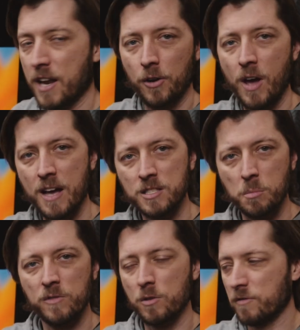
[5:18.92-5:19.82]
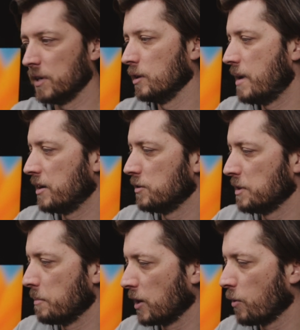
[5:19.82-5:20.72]
I don't know how some of you feel about
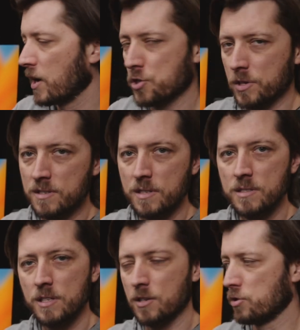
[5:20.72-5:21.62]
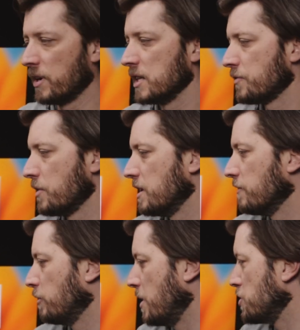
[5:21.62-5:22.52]
using Migration Assistant to transfer the
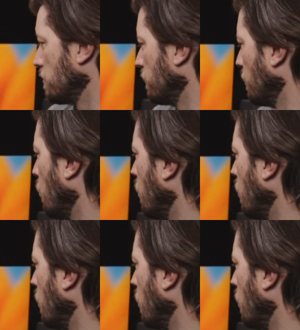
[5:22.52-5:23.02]
information from